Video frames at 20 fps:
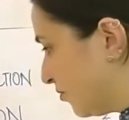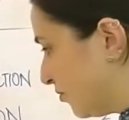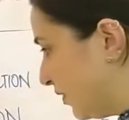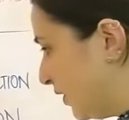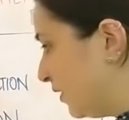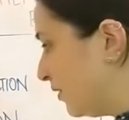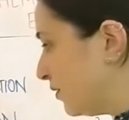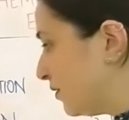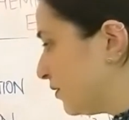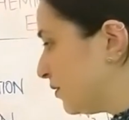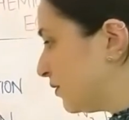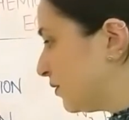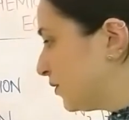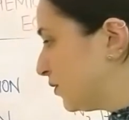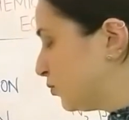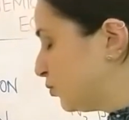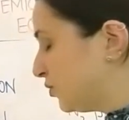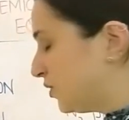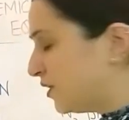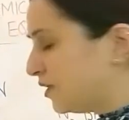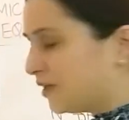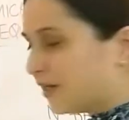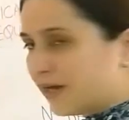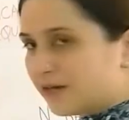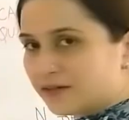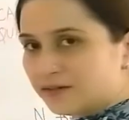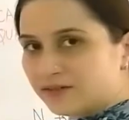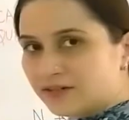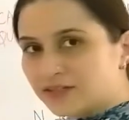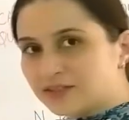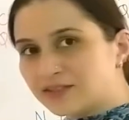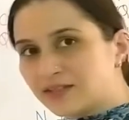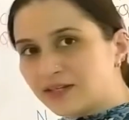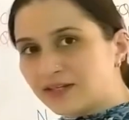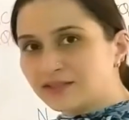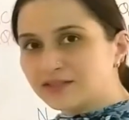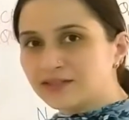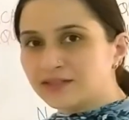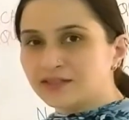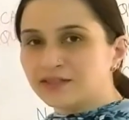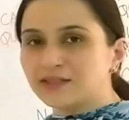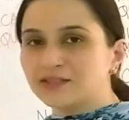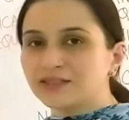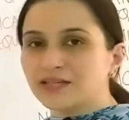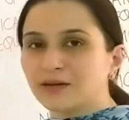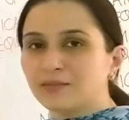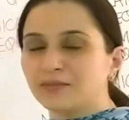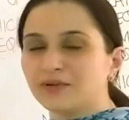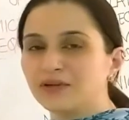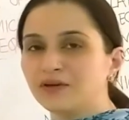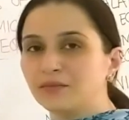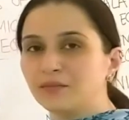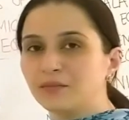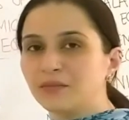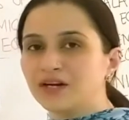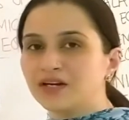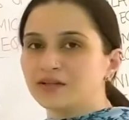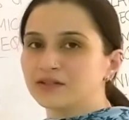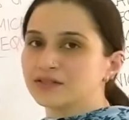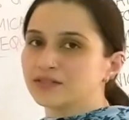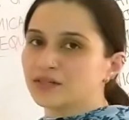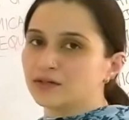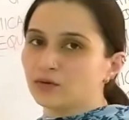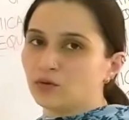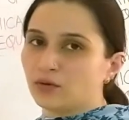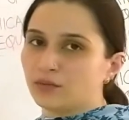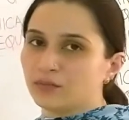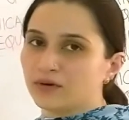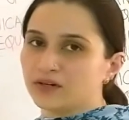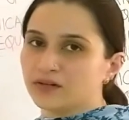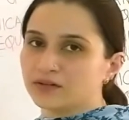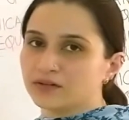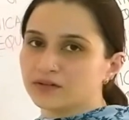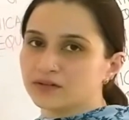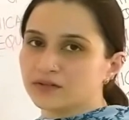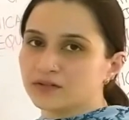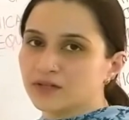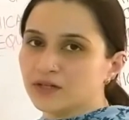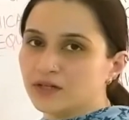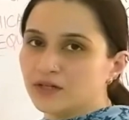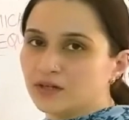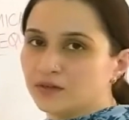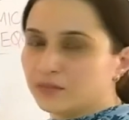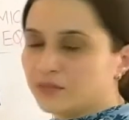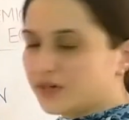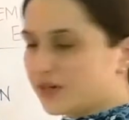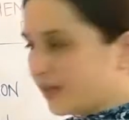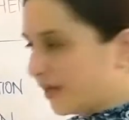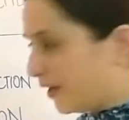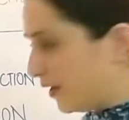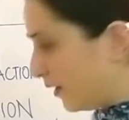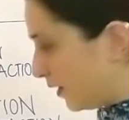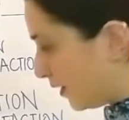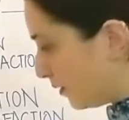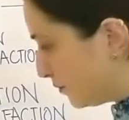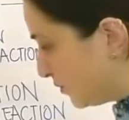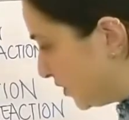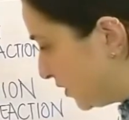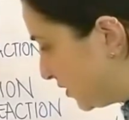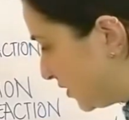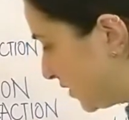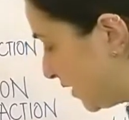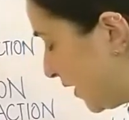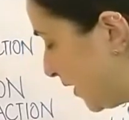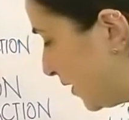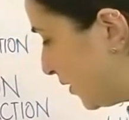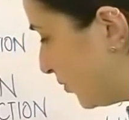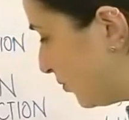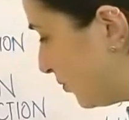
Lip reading: We'll do the reactivity series in the chapter metals and non-metals. But here I am just telling you